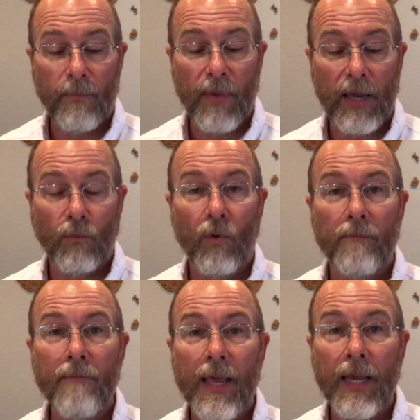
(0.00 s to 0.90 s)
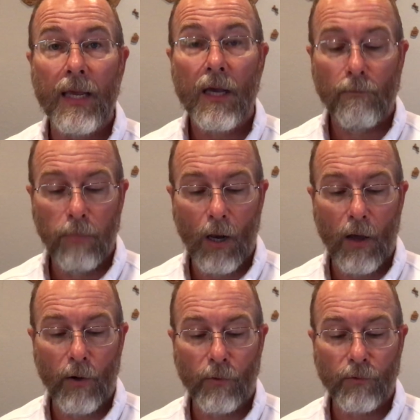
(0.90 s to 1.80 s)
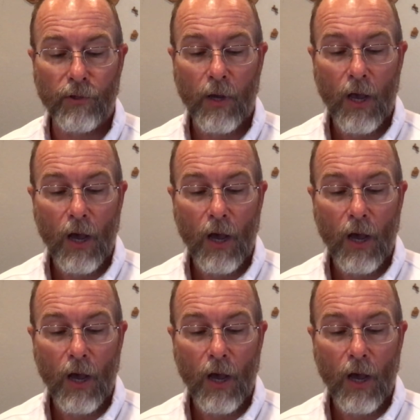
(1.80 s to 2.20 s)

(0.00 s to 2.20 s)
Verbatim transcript: beaten with many blows.